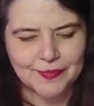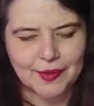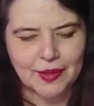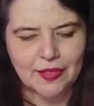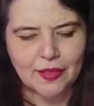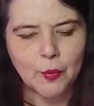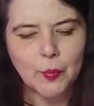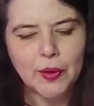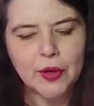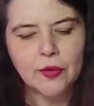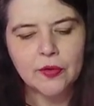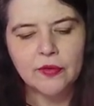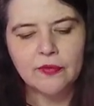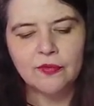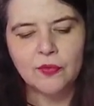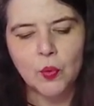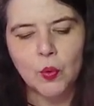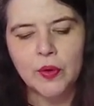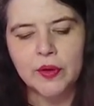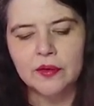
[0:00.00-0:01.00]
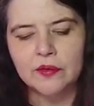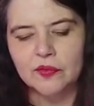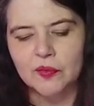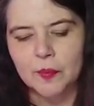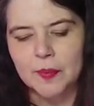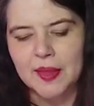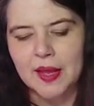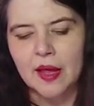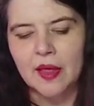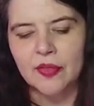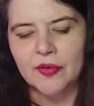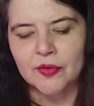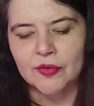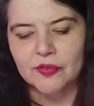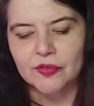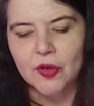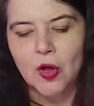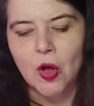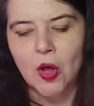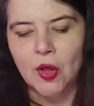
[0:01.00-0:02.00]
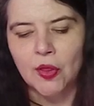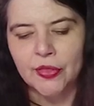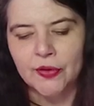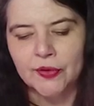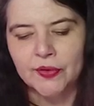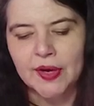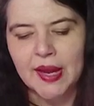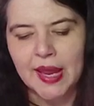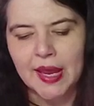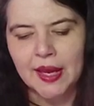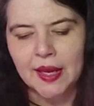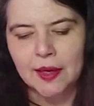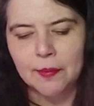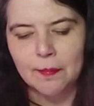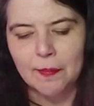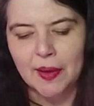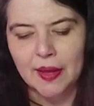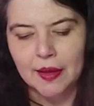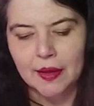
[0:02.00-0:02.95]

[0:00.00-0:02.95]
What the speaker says: Then we heard a voice from the others call their name.